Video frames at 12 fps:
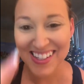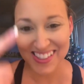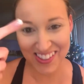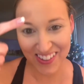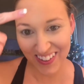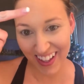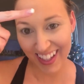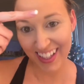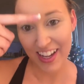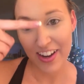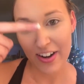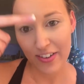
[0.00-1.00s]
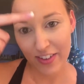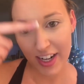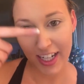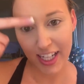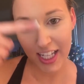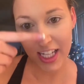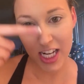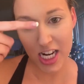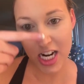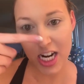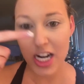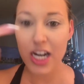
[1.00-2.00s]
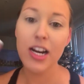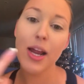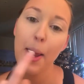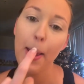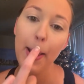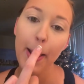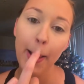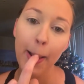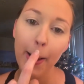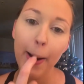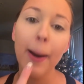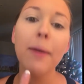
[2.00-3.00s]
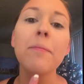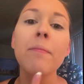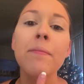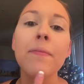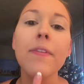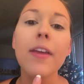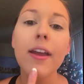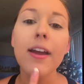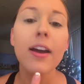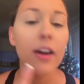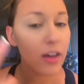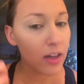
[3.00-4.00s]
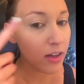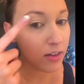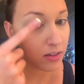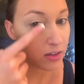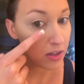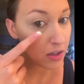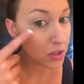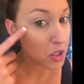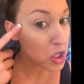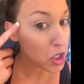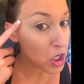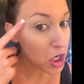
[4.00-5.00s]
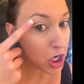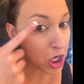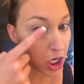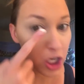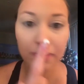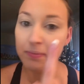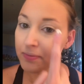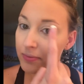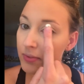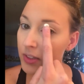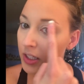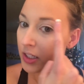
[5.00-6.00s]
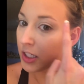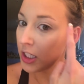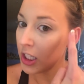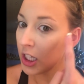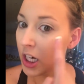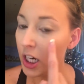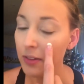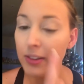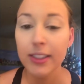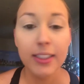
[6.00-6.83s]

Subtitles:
So like right here, here, here, here, and here.